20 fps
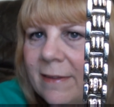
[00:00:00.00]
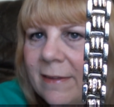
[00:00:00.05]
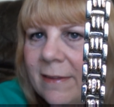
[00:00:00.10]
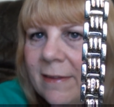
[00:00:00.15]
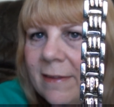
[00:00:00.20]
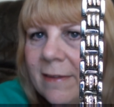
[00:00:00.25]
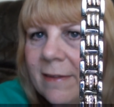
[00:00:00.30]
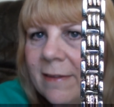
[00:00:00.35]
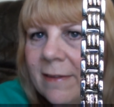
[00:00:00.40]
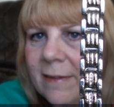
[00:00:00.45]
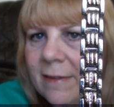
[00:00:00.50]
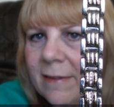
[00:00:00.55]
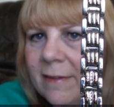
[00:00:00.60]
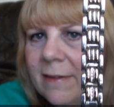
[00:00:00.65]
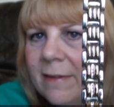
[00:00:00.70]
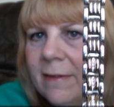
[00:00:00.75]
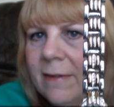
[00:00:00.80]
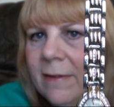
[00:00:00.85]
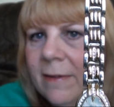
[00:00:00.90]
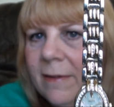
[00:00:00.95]

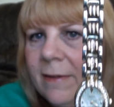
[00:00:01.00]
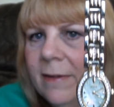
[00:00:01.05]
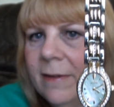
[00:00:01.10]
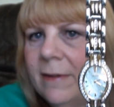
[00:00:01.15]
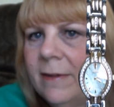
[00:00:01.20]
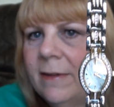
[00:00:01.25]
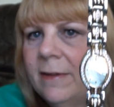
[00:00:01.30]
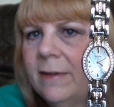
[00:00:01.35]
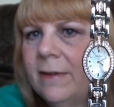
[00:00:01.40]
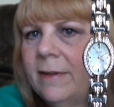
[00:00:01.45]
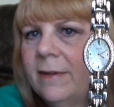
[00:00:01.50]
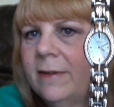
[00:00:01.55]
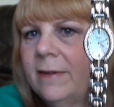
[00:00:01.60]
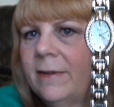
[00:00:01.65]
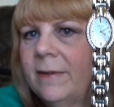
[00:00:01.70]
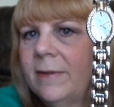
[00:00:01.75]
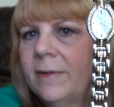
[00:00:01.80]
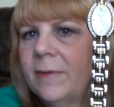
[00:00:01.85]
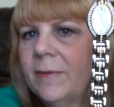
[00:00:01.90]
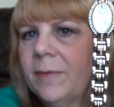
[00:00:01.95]

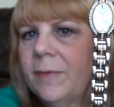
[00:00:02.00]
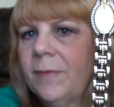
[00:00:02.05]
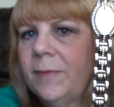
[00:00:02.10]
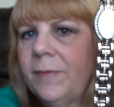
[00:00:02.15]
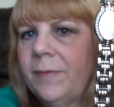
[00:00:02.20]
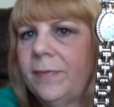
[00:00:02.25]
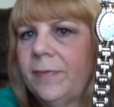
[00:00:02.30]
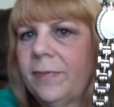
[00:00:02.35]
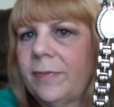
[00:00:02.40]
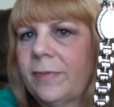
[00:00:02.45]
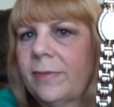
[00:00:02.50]
[no speech]